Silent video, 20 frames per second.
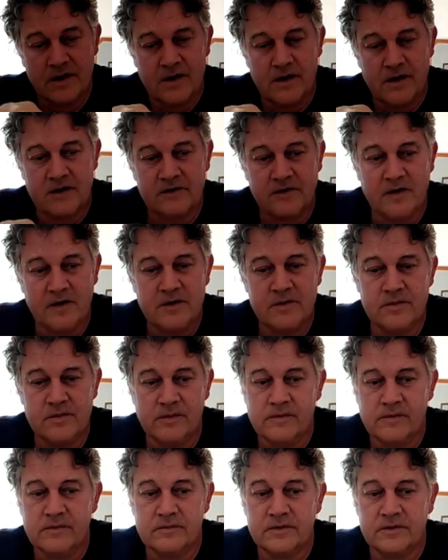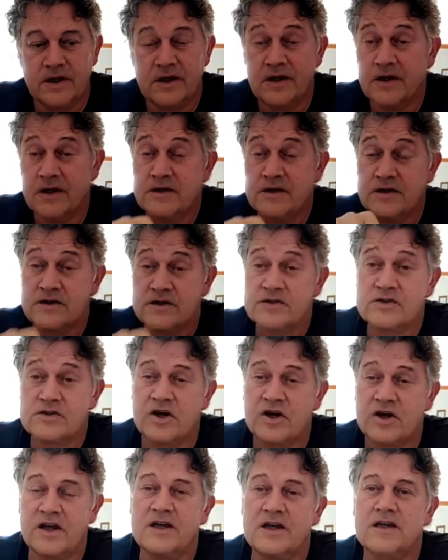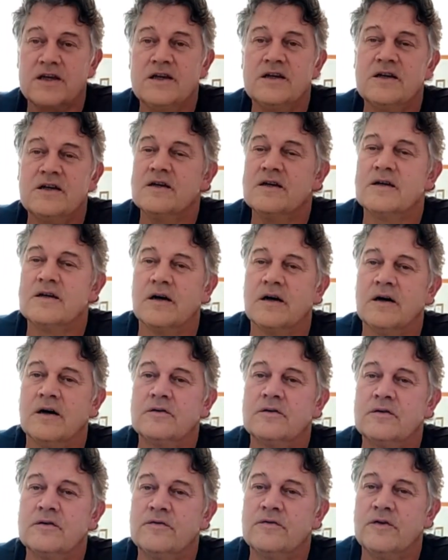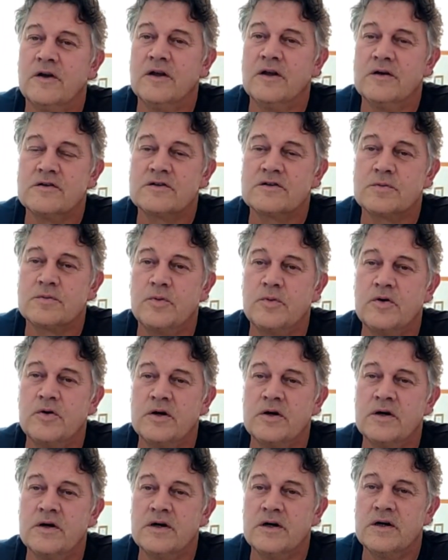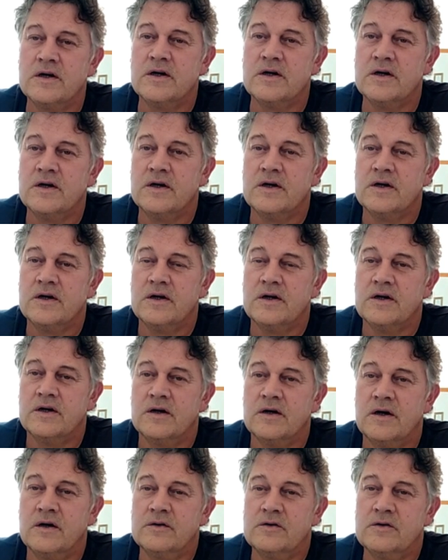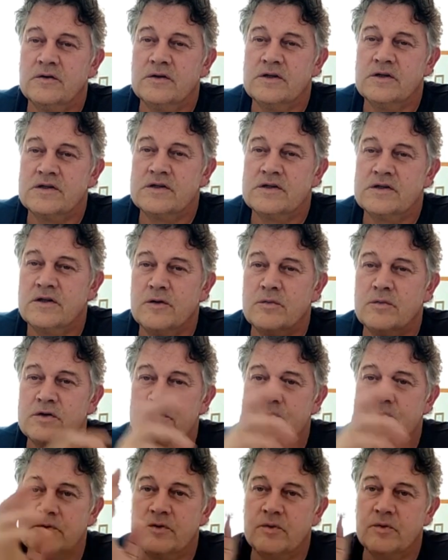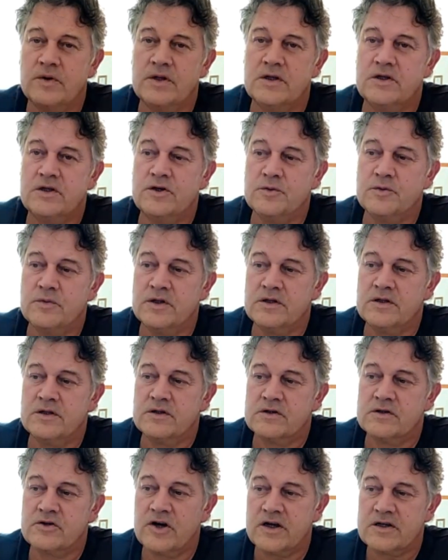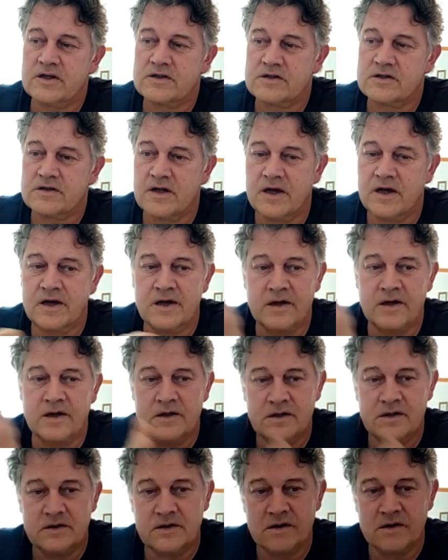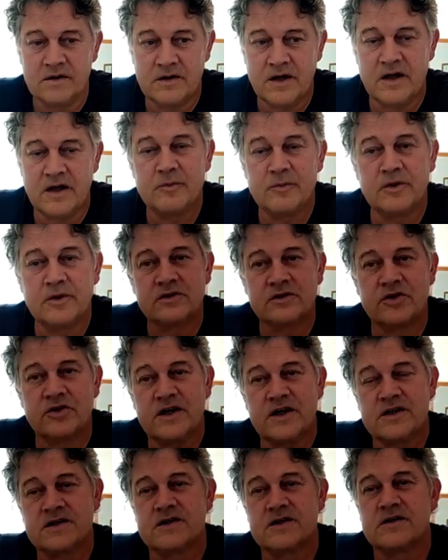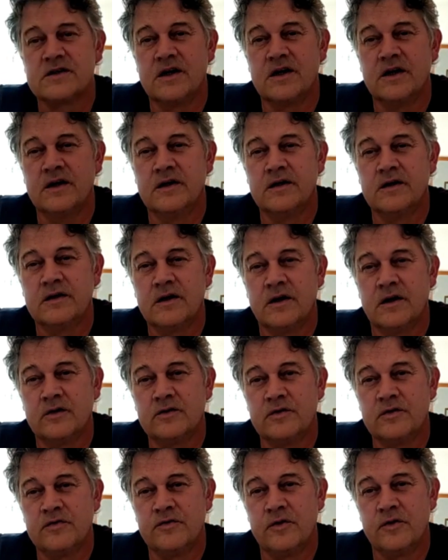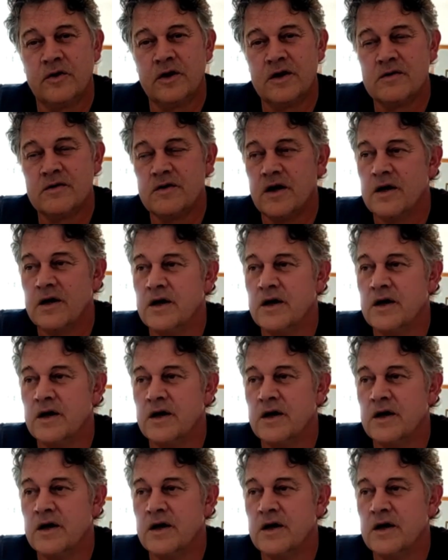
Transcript: And so they learned us tracking, how to follow spoor, how to distinguish between human tracks and animal tracks, and how to follow